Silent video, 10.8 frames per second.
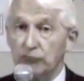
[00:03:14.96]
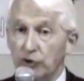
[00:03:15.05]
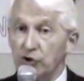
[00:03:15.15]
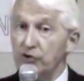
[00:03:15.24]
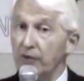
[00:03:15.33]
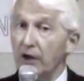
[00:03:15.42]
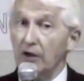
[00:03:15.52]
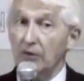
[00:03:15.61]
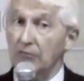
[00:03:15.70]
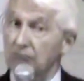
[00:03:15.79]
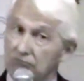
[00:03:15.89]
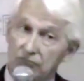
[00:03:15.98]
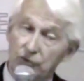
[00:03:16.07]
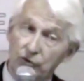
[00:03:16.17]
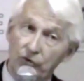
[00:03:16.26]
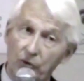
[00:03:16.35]
Ishmael
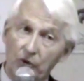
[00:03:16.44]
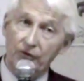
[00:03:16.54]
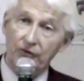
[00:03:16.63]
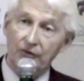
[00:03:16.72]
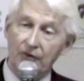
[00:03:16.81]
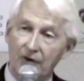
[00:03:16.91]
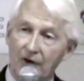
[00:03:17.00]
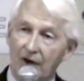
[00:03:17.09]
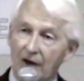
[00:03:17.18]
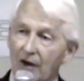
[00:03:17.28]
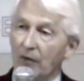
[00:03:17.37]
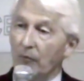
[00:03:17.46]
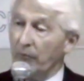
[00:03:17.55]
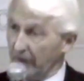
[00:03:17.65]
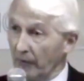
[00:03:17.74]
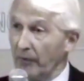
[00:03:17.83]
Uyirwoth.
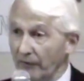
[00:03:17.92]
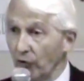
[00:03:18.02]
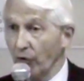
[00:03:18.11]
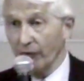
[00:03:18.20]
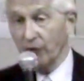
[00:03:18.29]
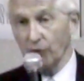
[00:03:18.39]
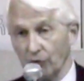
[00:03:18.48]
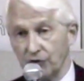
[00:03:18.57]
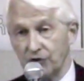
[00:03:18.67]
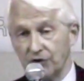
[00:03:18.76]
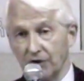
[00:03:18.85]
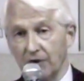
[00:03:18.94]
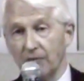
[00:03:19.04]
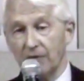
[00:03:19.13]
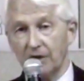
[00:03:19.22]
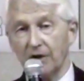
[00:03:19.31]
But above all, of course,
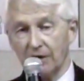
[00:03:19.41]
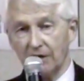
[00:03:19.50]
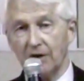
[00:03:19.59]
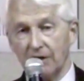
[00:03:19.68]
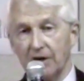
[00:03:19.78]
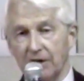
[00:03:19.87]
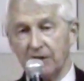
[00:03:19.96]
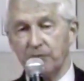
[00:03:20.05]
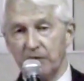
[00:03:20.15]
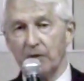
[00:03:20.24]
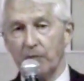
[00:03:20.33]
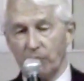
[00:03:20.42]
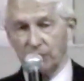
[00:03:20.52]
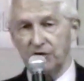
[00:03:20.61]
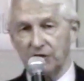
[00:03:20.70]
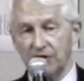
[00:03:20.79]
he'd been
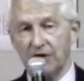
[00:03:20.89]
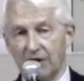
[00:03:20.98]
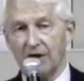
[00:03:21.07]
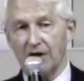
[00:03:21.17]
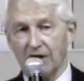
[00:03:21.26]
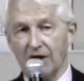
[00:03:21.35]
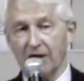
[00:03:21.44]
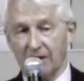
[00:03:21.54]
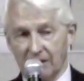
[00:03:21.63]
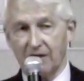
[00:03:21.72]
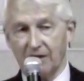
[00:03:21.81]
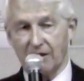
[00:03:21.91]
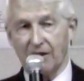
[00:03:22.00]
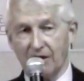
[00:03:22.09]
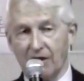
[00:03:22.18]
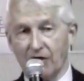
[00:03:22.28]
appointed
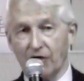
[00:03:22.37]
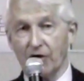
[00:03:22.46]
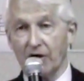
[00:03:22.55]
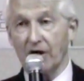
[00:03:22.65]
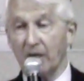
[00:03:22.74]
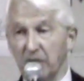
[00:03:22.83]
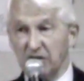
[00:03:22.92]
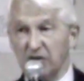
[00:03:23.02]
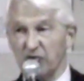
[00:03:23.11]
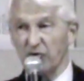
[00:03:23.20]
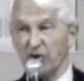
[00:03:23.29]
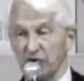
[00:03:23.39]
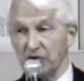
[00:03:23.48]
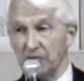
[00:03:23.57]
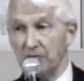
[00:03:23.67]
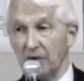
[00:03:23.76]
under Amin's
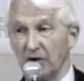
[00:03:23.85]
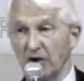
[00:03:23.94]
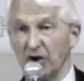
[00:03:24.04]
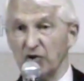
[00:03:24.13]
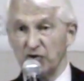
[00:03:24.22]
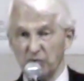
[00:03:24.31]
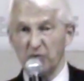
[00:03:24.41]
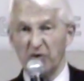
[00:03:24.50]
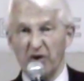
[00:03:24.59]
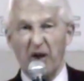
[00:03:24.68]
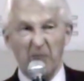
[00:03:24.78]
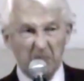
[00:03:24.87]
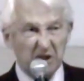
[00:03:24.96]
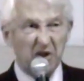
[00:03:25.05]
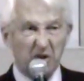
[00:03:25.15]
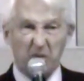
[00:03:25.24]
regime, and they assumed that
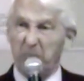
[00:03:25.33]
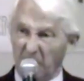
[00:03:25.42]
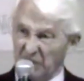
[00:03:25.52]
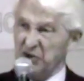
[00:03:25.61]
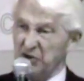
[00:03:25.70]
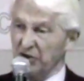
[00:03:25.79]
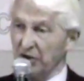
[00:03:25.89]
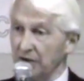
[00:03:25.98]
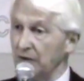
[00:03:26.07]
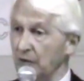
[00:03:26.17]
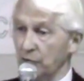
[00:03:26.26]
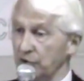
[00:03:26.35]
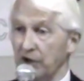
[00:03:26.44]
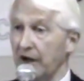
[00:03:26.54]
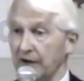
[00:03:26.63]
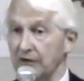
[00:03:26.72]
Amin had personally, which he
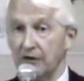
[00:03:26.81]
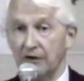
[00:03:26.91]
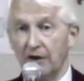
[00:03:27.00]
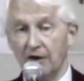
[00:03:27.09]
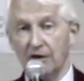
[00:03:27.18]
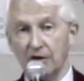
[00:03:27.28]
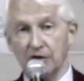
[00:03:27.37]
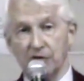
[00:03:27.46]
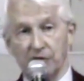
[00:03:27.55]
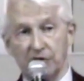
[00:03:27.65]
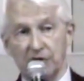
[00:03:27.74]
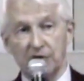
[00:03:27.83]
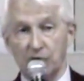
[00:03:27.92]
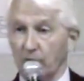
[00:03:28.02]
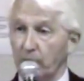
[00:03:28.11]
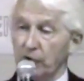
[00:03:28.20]
hadn't, intervened
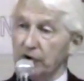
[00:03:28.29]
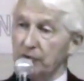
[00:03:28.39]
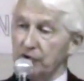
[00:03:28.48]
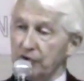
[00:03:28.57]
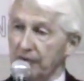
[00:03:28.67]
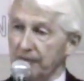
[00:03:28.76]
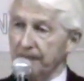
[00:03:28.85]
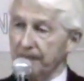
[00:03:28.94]
to appoint a Muslim.